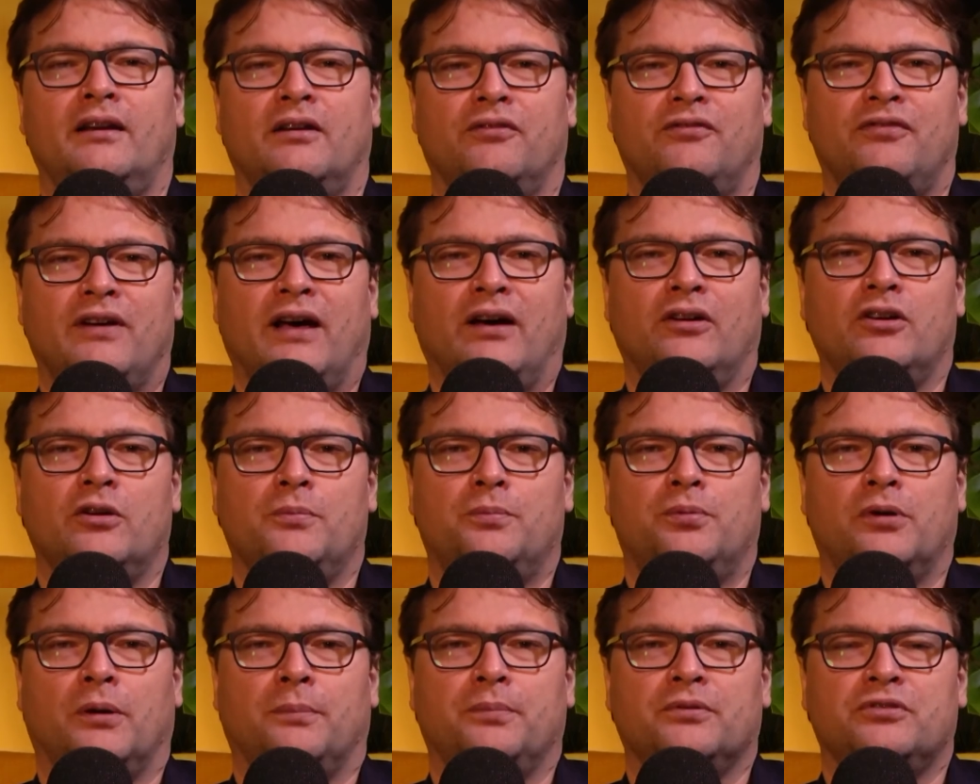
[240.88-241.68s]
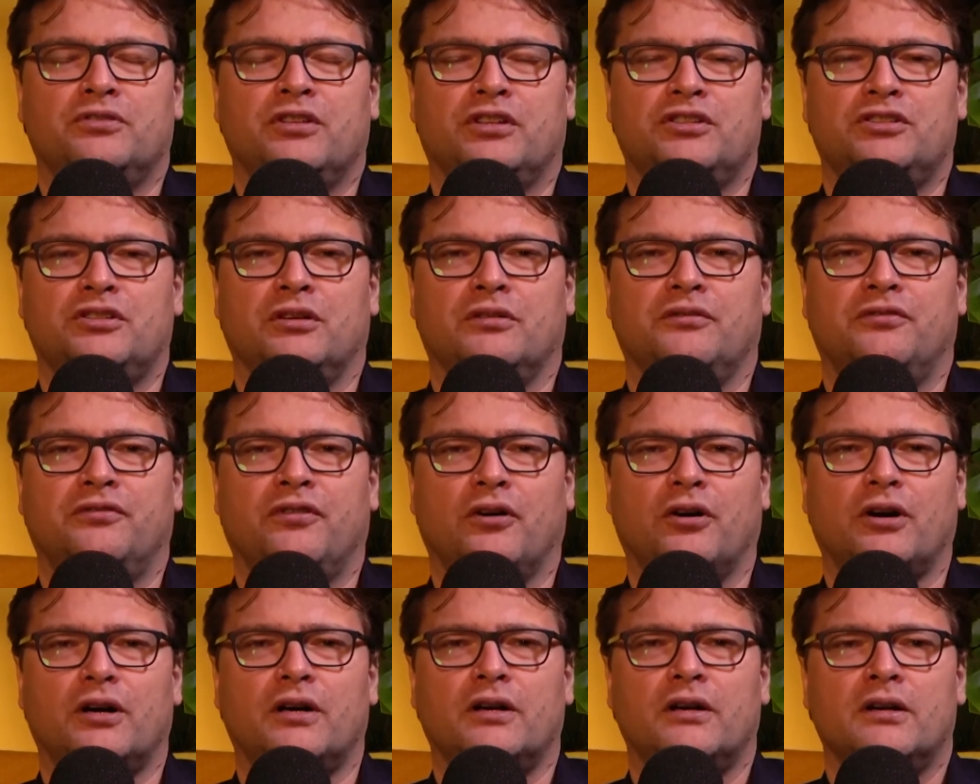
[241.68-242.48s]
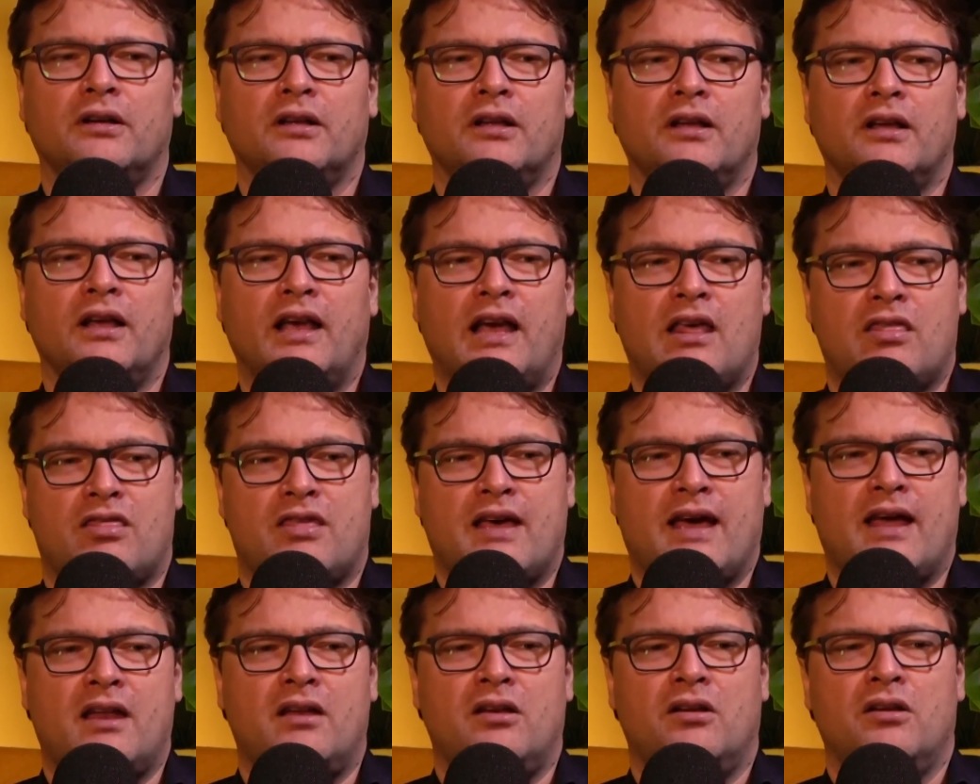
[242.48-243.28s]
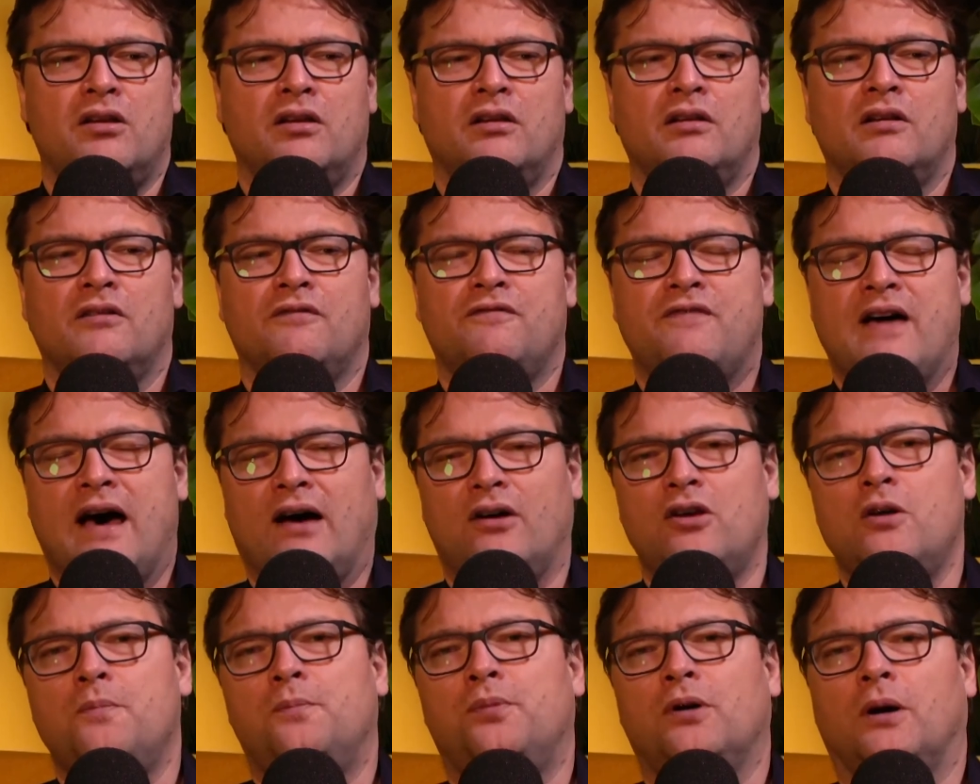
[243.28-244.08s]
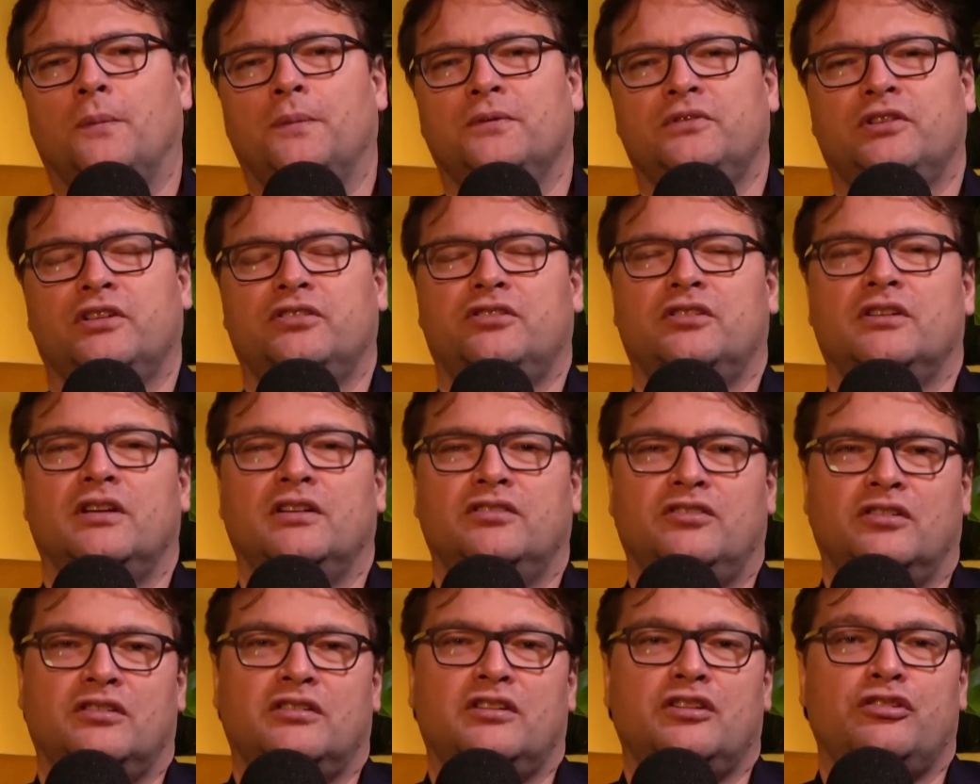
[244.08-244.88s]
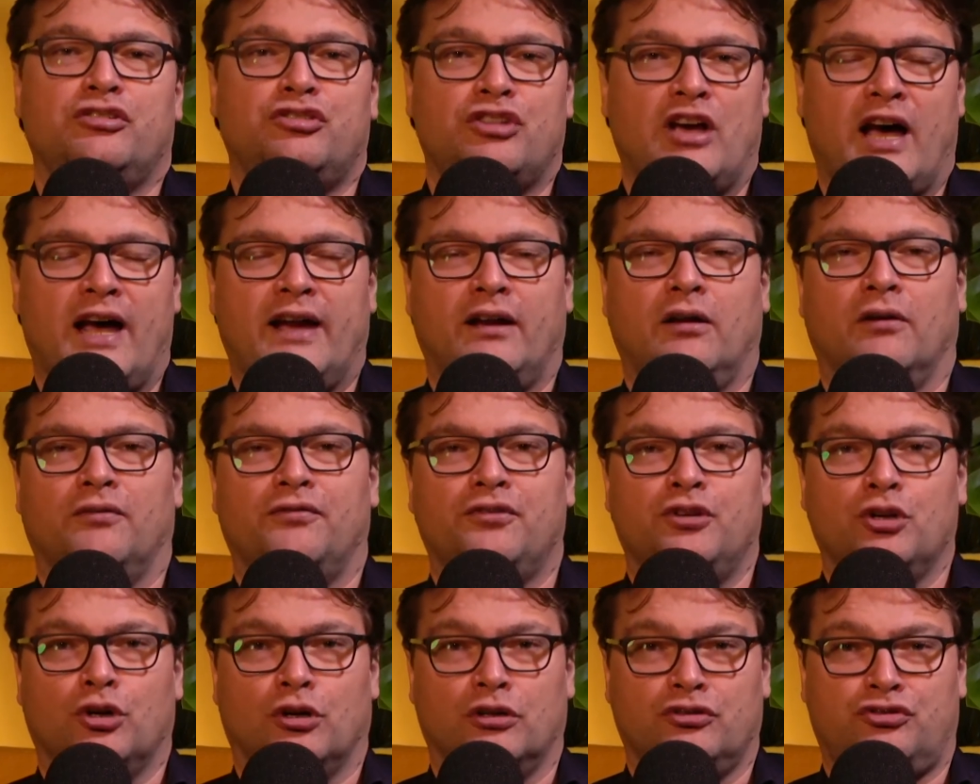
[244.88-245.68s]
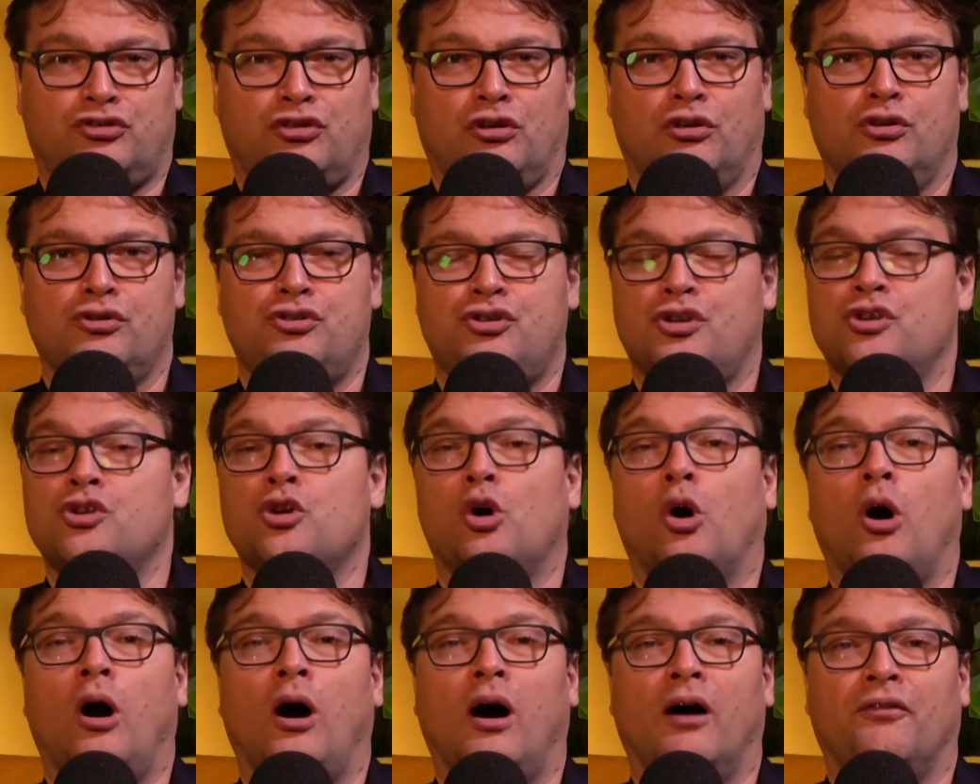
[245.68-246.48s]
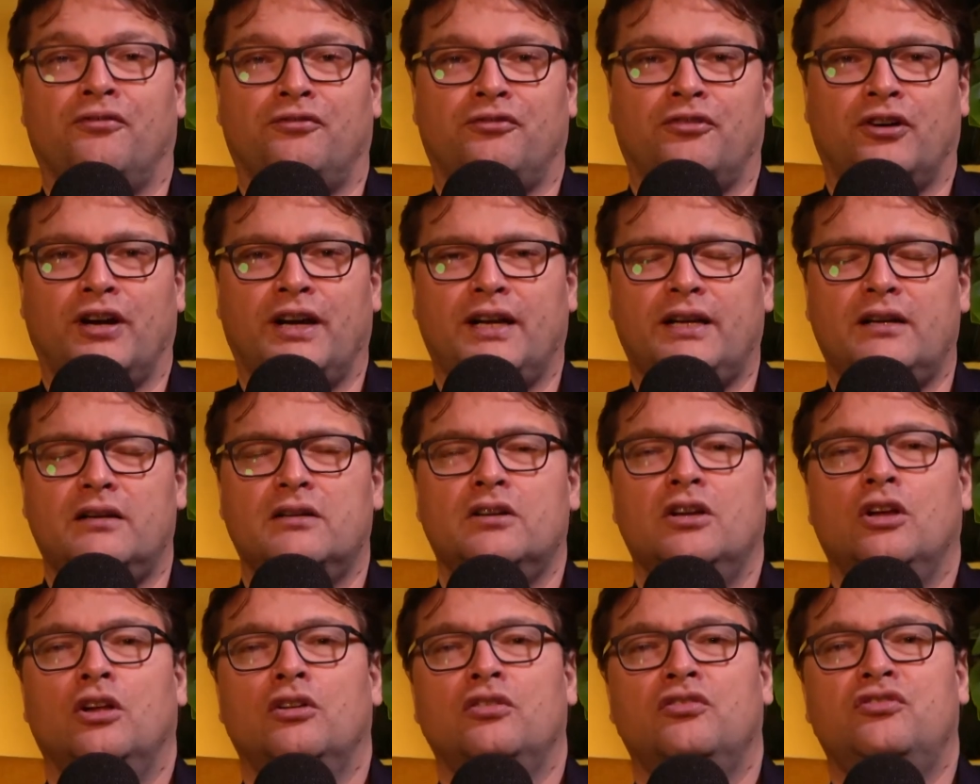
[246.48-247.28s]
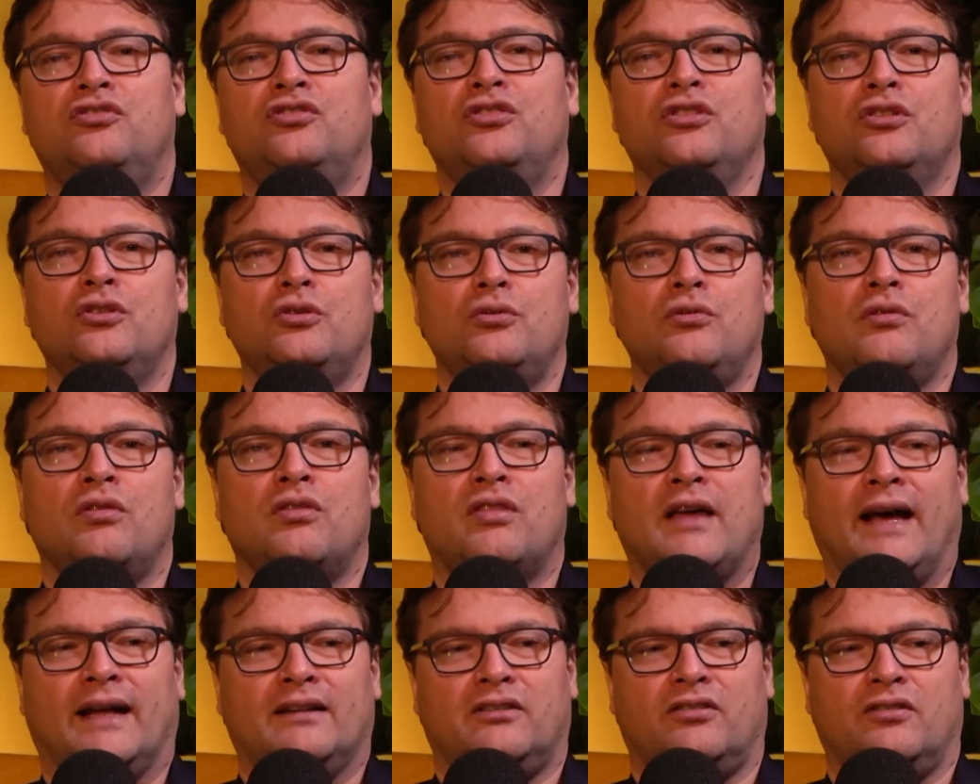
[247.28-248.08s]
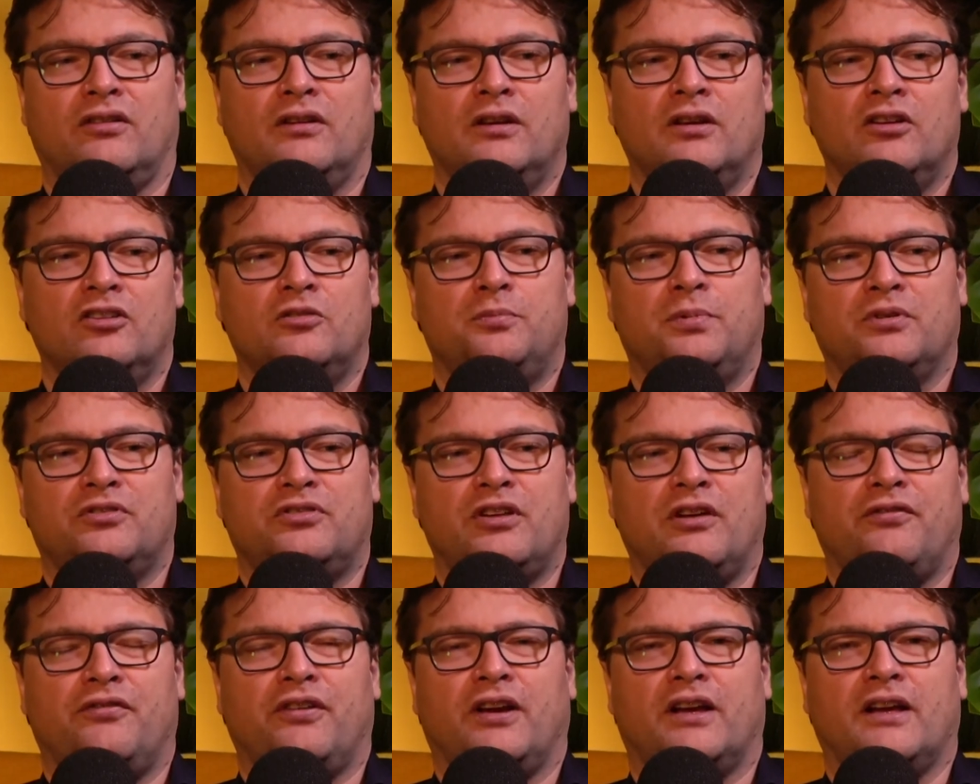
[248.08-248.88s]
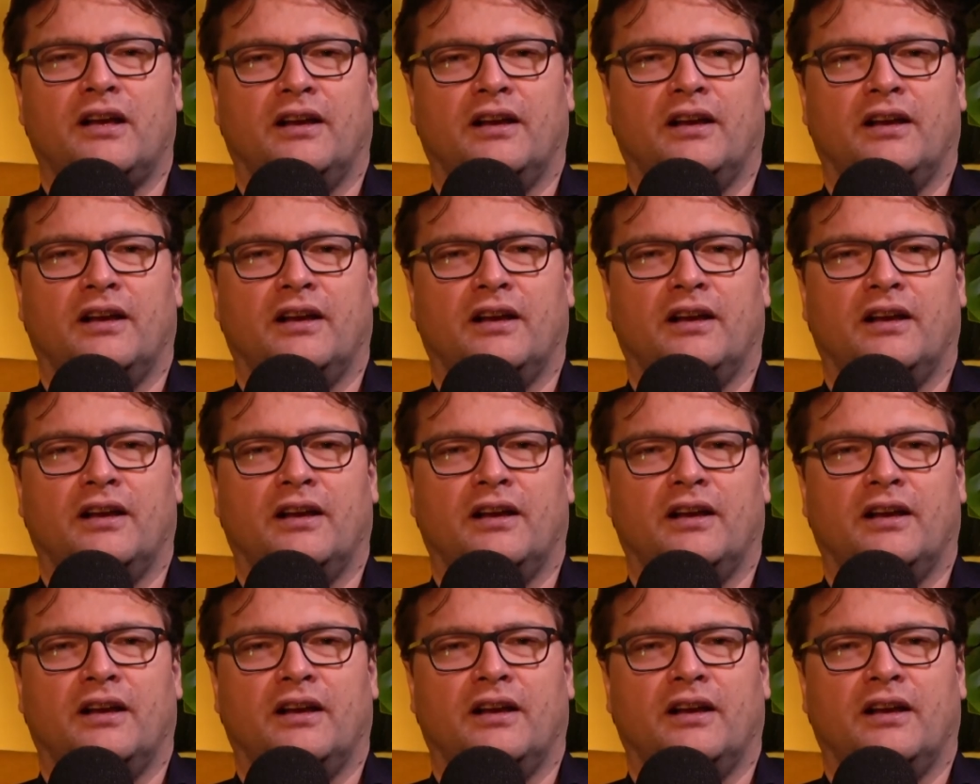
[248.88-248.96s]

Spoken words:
the value proposition for, and then the value proposition is a design of your solution, your offering to that specific